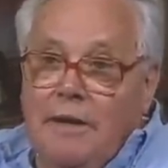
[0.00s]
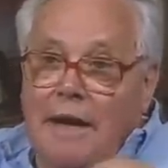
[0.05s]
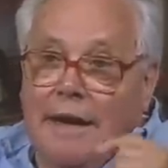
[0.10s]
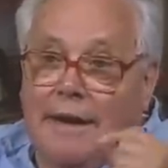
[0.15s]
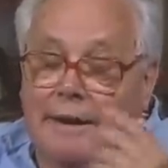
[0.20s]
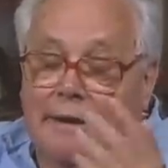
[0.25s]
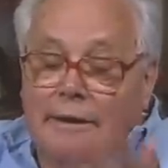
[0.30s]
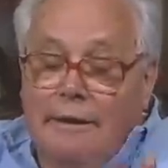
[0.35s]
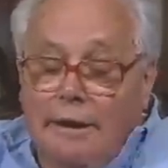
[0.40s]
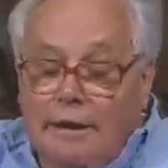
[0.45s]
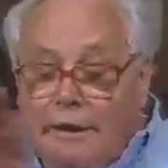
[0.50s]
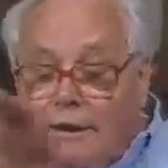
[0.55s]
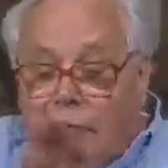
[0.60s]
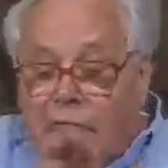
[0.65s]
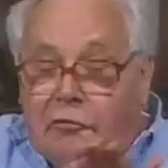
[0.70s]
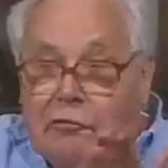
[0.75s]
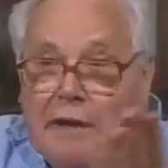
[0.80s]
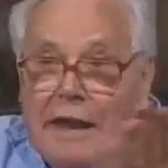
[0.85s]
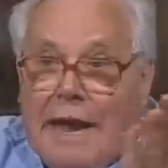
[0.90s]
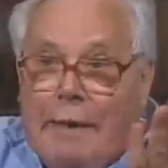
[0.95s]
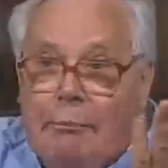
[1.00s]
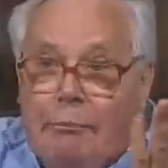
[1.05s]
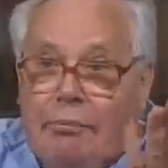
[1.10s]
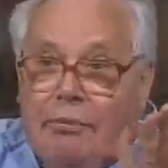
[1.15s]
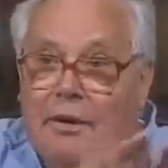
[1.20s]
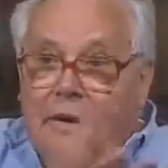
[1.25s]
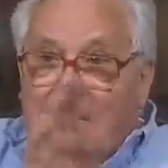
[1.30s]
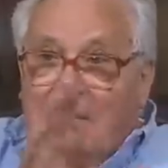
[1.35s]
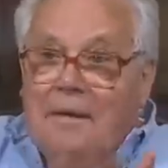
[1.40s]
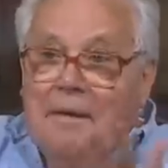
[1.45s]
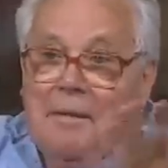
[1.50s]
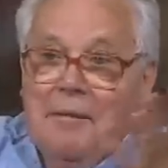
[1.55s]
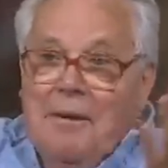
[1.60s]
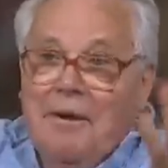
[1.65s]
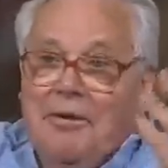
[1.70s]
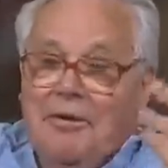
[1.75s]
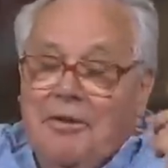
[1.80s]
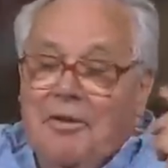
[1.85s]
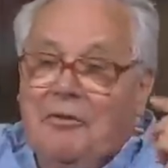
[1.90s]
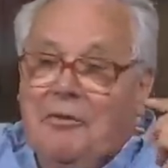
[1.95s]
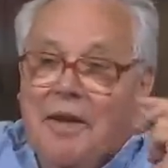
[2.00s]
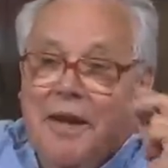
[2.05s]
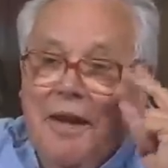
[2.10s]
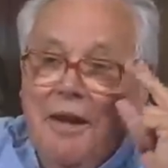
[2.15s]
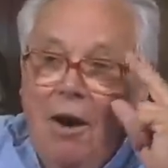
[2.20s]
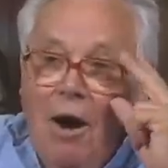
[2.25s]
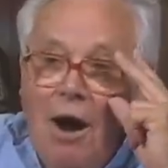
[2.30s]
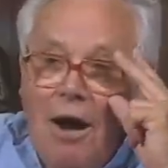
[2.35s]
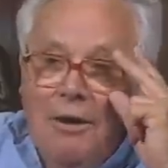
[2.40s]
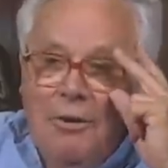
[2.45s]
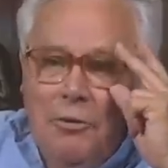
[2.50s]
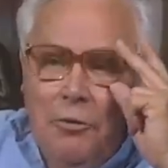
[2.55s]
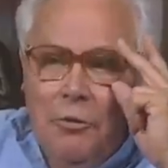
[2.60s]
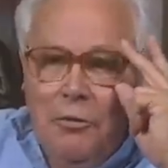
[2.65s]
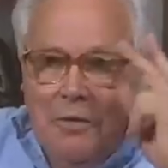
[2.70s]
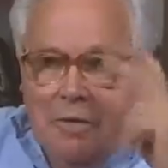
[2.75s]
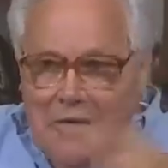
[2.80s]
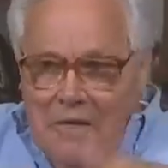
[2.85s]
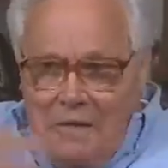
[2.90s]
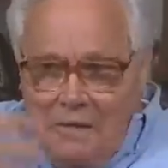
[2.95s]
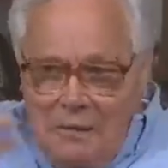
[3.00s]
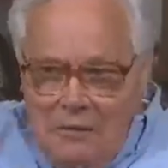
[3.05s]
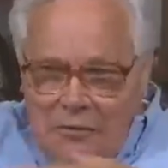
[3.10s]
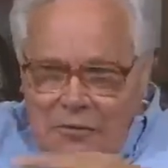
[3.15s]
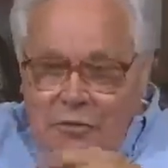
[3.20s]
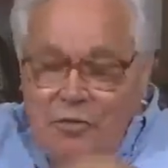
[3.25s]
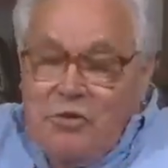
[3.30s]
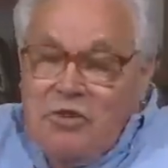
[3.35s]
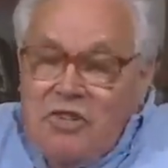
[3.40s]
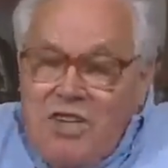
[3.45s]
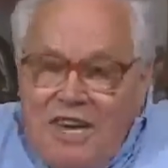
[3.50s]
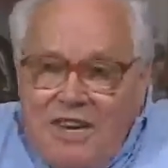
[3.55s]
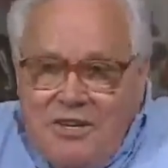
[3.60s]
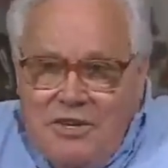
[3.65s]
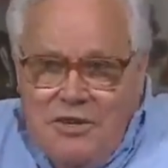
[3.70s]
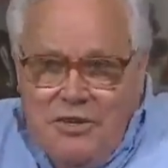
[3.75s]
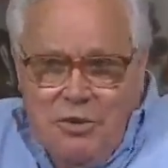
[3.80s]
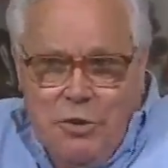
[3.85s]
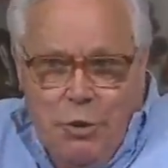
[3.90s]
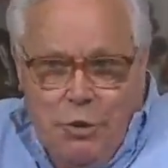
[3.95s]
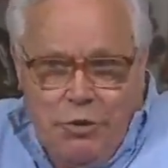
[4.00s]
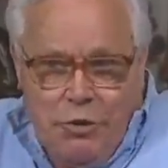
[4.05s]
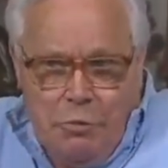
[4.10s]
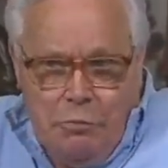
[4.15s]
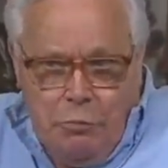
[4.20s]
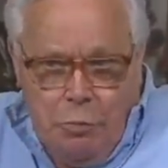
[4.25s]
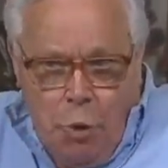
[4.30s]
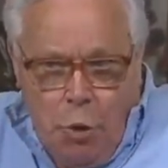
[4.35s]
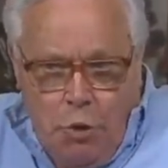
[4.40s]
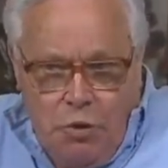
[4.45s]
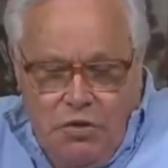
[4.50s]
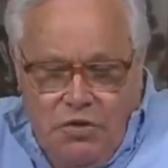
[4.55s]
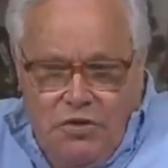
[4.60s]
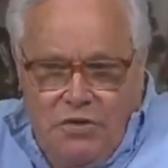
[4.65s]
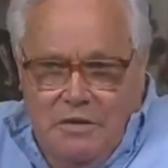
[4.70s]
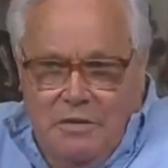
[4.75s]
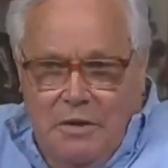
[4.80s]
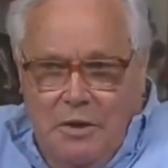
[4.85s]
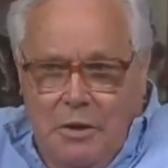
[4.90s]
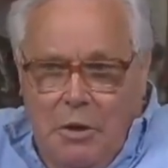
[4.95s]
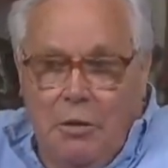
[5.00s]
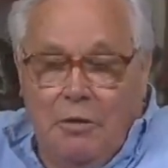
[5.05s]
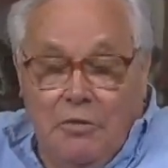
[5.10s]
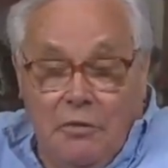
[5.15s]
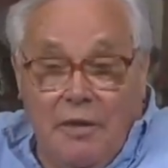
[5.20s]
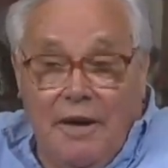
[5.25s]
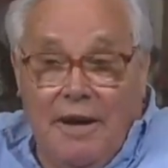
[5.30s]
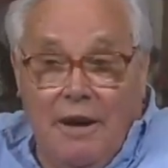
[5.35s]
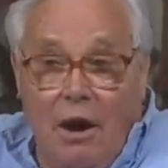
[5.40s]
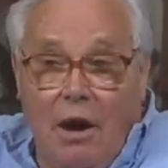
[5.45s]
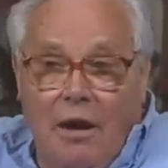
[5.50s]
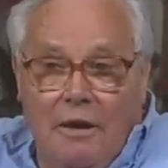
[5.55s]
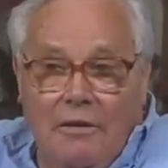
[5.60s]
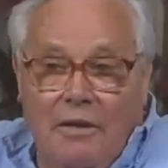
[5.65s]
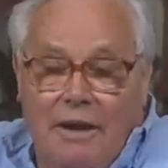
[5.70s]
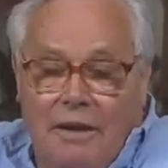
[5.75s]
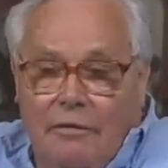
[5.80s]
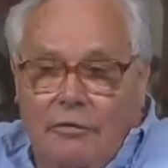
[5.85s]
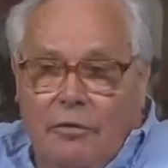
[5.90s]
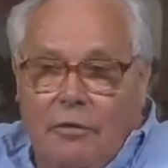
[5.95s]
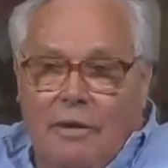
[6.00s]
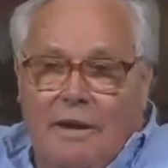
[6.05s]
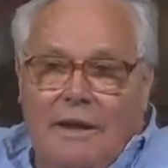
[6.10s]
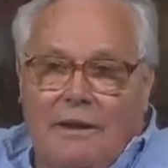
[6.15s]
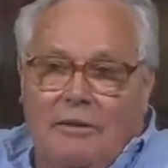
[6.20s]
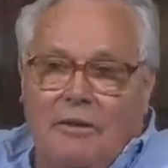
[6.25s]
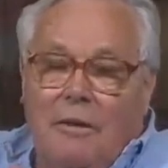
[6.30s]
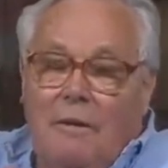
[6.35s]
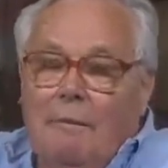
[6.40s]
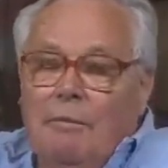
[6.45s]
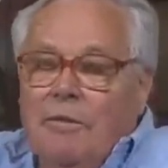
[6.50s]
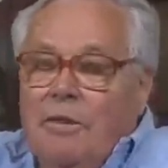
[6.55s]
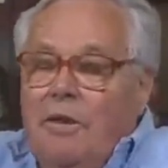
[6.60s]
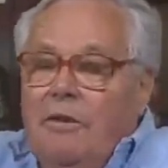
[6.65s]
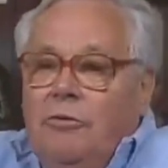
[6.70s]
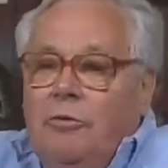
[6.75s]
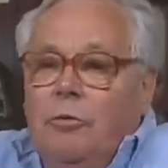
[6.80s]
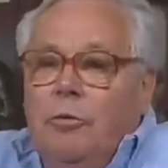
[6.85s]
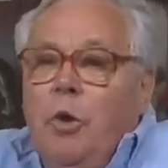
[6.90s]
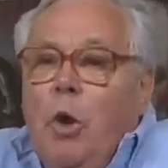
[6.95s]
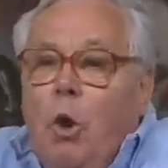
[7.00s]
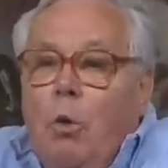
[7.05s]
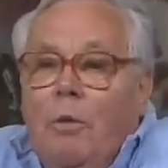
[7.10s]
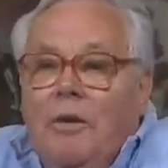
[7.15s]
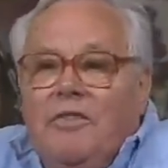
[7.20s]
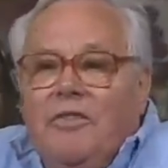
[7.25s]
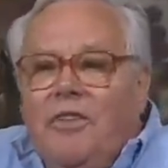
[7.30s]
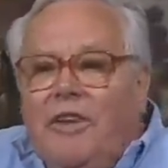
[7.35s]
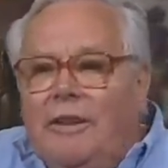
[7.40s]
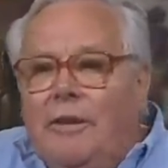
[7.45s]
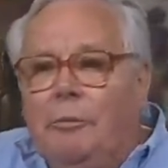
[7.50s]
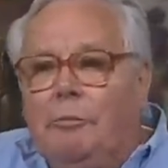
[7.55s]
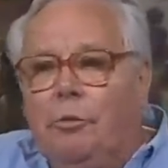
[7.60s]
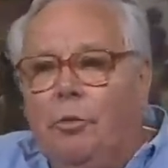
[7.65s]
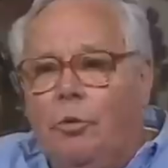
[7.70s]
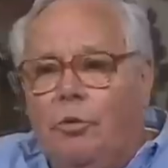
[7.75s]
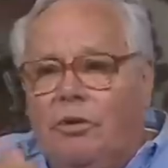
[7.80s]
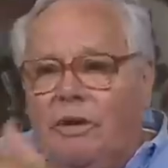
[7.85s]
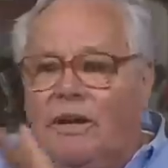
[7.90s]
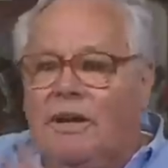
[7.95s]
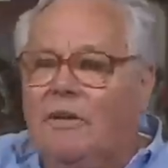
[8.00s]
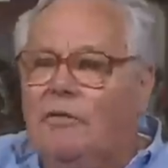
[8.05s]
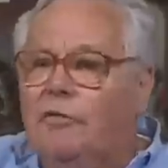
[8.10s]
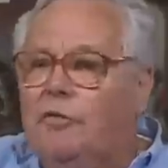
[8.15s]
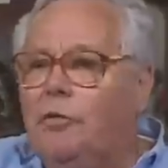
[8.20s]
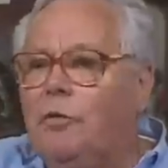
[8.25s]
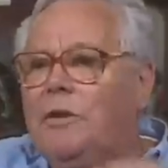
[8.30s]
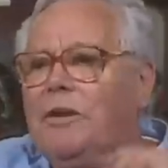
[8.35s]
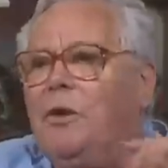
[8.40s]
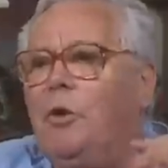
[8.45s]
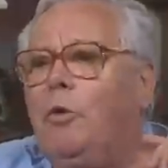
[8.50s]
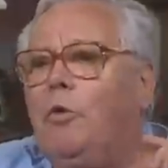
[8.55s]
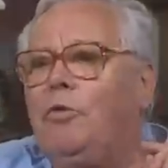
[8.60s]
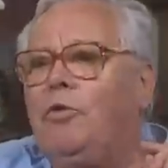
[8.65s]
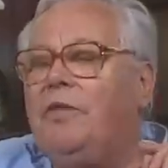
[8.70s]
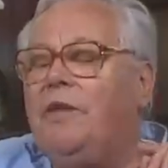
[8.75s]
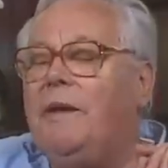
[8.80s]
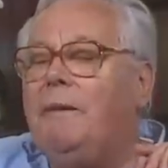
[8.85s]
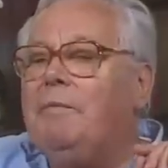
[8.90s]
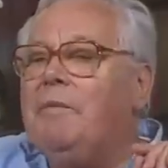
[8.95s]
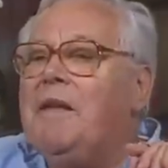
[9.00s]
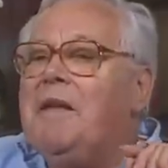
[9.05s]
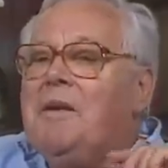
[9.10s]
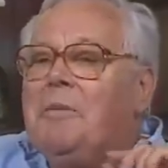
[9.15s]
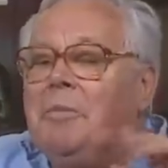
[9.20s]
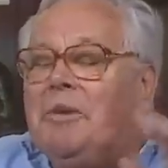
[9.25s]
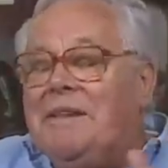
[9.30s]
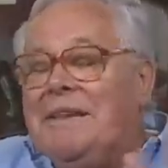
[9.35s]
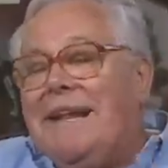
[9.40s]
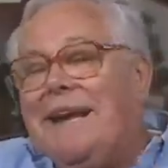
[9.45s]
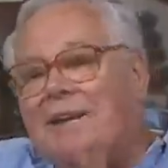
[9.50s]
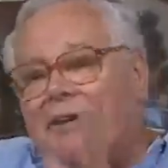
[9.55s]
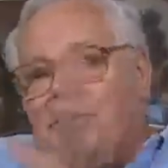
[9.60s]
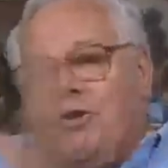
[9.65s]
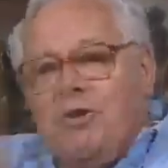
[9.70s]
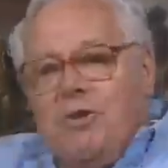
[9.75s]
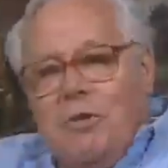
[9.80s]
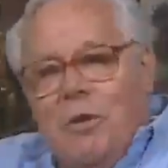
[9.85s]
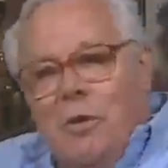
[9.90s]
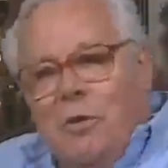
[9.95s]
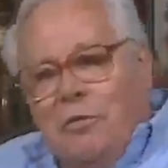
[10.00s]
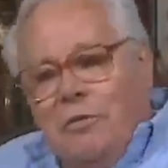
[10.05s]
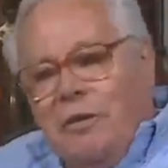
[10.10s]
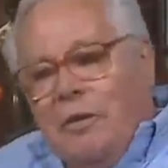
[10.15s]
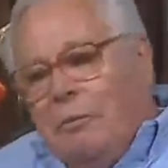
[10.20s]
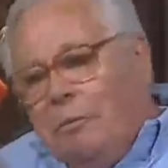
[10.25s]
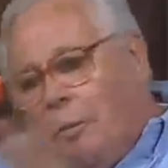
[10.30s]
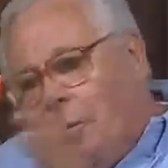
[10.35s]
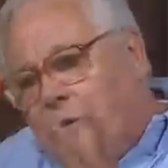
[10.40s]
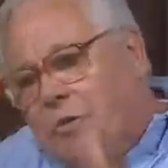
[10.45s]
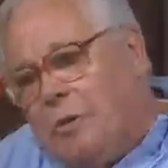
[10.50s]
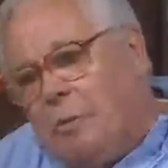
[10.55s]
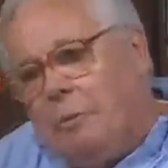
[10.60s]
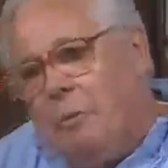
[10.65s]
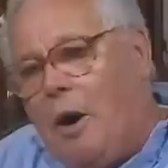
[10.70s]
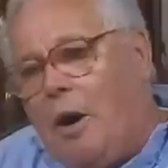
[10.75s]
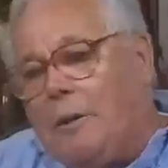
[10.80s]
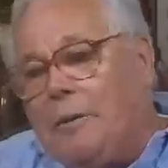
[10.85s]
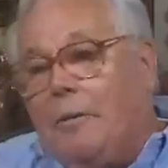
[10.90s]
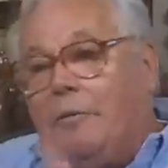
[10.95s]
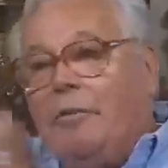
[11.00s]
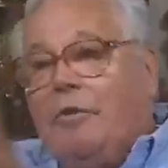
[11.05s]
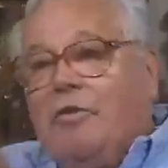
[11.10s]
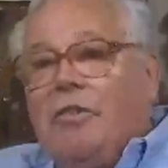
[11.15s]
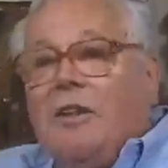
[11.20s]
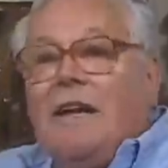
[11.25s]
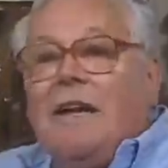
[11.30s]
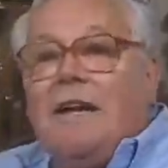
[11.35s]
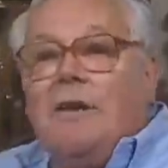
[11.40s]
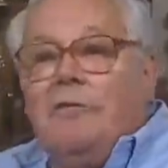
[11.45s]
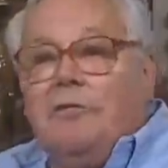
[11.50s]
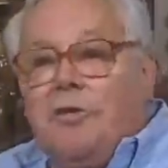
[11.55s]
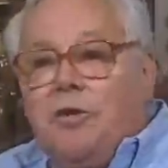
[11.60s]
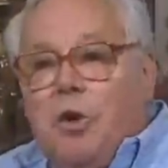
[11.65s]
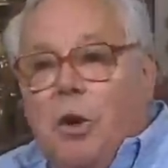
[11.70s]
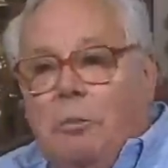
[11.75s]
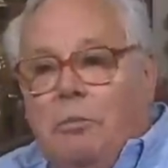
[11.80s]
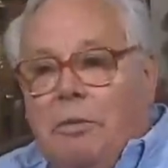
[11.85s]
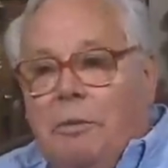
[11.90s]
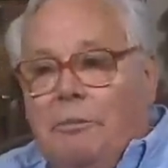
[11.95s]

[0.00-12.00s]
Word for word: I can read the flap because it's very hard to suggest certain books, you know. It's very hard. You have to get to know what's in the book, the review and the whole thing. But next of the book department was the gift shop.